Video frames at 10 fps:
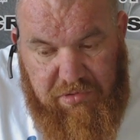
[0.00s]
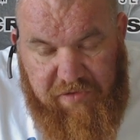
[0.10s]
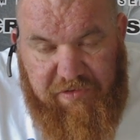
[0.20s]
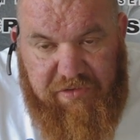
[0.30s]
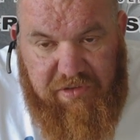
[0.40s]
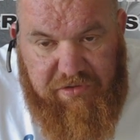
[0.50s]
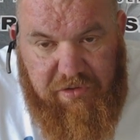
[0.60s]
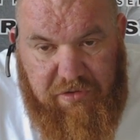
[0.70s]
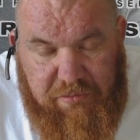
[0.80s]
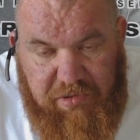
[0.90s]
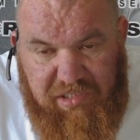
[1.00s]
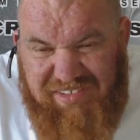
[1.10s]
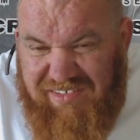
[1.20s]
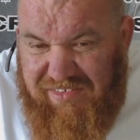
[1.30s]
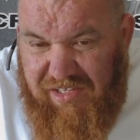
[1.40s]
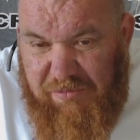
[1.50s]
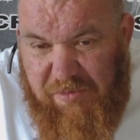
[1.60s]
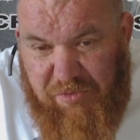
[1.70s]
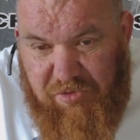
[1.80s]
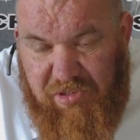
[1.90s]
If it's an internal bleed, chances are
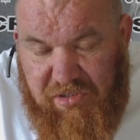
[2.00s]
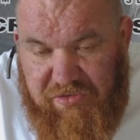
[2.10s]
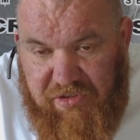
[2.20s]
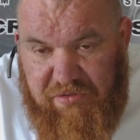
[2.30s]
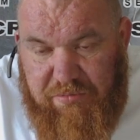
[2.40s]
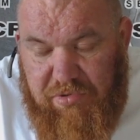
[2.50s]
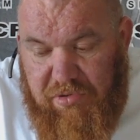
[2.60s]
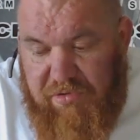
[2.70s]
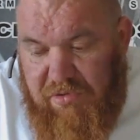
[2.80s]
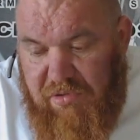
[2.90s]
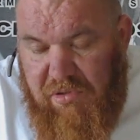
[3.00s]
it'll be more in congealed blood.